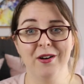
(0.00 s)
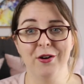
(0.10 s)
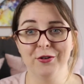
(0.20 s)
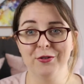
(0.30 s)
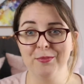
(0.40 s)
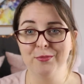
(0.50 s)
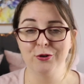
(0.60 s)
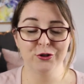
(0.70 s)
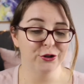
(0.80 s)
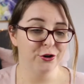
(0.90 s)
on
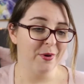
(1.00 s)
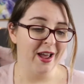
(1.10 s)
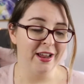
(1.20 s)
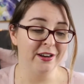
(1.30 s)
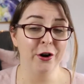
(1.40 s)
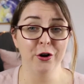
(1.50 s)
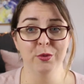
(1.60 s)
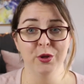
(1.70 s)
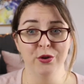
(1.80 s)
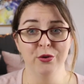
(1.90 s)
BookTube, and I hope
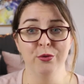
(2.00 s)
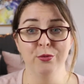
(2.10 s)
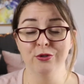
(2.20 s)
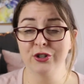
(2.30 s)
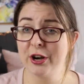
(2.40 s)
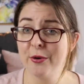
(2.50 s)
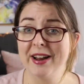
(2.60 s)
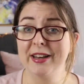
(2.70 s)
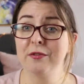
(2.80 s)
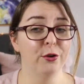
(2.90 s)
that you will check her
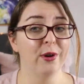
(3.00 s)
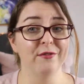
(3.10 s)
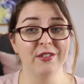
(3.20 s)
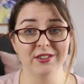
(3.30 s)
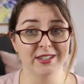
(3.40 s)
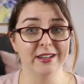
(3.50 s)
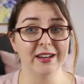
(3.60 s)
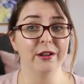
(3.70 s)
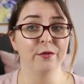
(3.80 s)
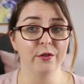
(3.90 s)
out if you have never seen
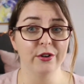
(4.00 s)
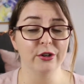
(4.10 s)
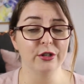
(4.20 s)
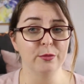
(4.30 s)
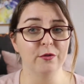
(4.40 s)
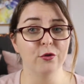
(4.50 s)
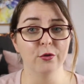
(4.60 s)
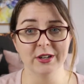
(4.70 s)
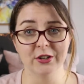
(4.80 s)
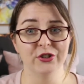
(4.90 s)
any of her videos before,
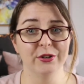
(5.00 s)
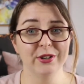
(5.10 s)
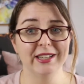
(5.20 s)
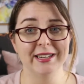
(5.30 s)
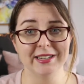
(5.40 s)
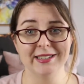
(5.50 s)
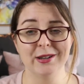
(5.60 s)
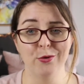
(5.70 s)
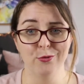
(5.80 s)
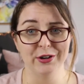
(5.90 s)
because she really is
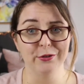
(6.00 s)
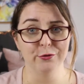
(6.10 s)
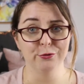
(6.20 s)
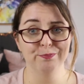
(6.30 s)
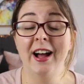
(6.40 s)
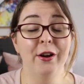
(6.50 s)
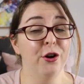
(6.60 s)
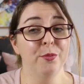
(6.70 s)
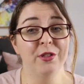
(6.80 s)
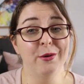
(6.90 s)
wonderful. I
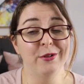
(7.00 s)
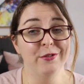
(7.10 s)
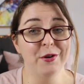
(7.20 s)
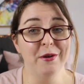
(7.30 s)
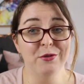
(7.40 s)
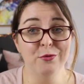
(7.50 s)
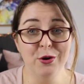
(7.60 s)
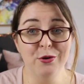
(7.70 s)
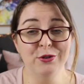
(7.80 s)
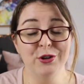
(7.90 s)
hope that wherever you are in the
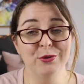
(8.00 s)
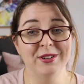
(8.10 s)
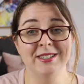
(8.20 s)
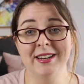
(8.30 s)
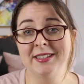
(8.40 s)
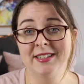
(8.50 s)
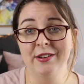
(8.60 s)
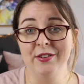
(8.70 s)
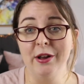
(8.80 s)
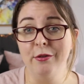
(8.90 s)
world, you are staying
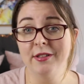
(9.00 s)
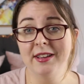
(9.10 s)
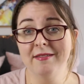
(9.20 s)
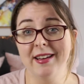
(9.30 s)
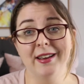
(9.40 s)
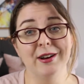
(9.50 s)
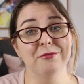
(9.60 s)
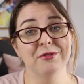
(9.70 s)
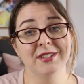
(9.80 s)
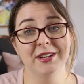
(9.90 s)
safe and healthy, and I
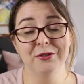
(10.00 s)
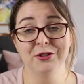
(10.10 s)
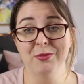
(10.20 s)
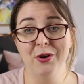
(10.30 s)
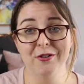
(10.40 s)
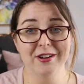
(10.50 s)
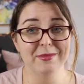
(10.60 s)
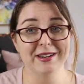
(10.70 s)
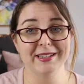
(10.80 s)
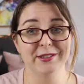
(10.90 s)
will see you tomorrow in
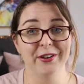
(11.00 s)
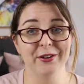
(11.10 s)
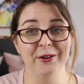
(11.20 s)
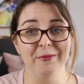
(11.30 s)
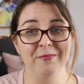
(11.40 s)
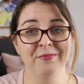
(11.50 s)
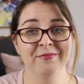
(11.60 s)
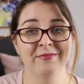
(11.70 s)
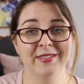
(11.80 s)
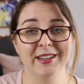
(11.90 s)
my next video.
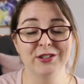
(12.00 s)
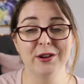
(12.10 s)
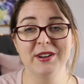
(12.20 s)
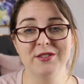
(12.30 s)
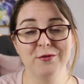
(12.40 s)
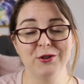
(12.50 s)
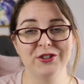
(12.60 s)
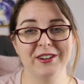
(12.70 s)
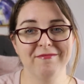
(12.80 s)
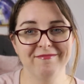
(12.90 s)
Thanks so much for
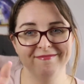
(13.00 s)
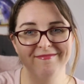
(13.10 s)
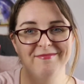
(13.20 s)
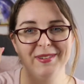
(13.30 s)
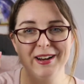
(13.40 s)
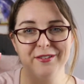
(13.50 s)
watching. Bye